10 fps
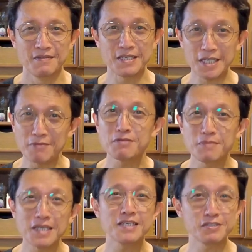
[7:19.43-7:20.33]
That's how
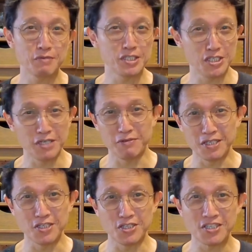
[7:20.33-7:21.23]
to make this
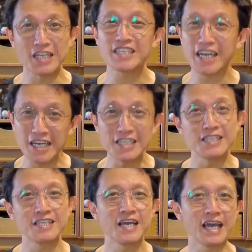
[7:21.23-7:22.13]
vegetarian dish that
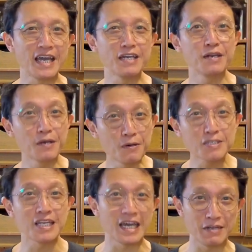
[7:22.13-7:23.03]
tastes and
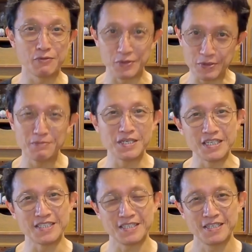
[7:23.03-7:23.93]
looks like real
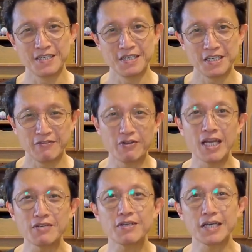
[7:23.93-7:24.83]
meat. If
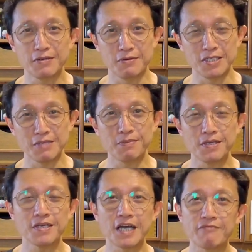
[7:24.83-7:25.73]
you'd like to get a
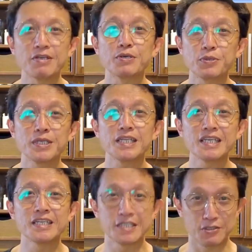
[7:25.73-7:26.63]
recipe, I've included
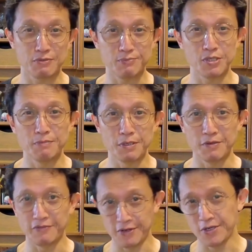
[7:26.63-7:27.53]
it in the description
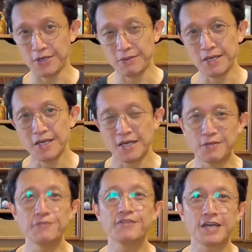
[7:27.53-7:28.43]
below the video.
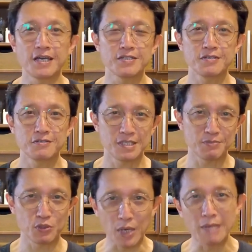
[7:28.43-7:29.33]
And don't forget to
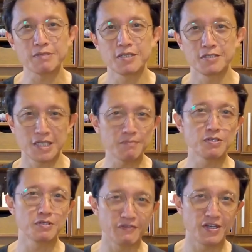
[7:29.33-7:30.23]
subscribe
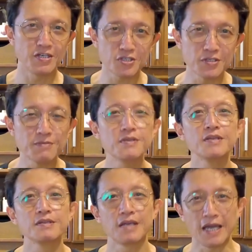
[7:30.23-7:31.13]
tap the notification
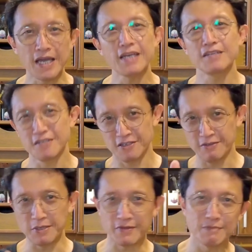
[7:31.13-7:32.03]
and
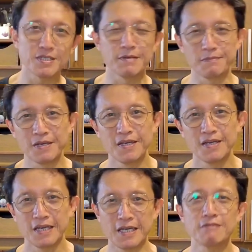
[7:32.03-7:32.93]
give me a thumbs up.
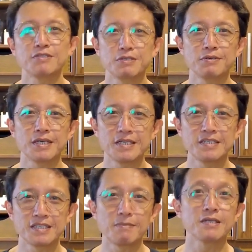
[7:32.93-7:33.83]
And I'll see you
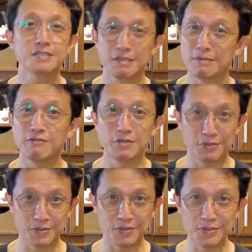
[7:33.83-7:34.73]
again in some other similar
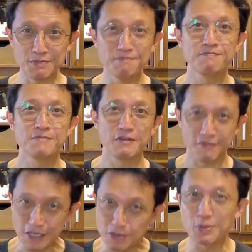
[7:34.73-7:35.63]
video soon.
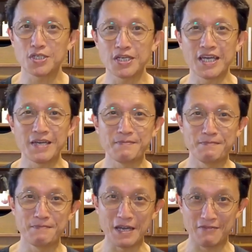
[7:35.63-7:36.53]
Thanks for watching
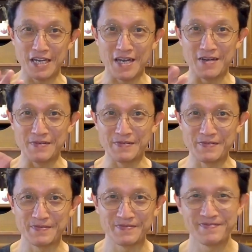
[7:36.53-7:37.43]
and bye for
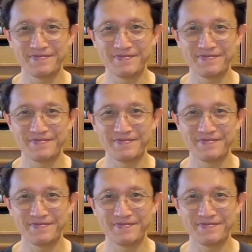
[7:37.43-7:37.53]
now.